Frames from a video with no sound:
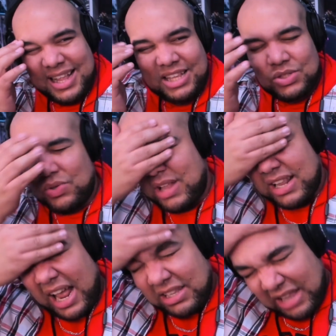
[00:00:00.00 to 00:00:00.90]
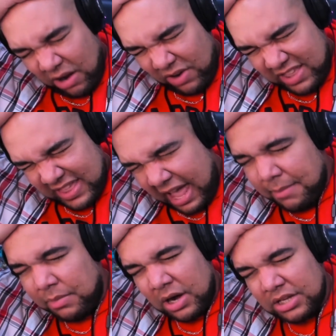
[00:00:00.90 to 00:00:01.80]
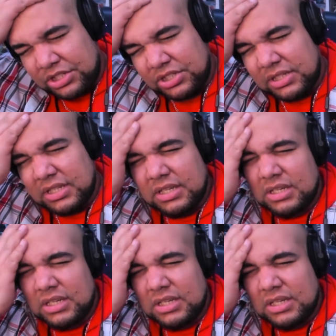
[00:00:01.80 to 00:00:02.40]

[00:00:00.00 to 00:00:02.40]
Not really that much.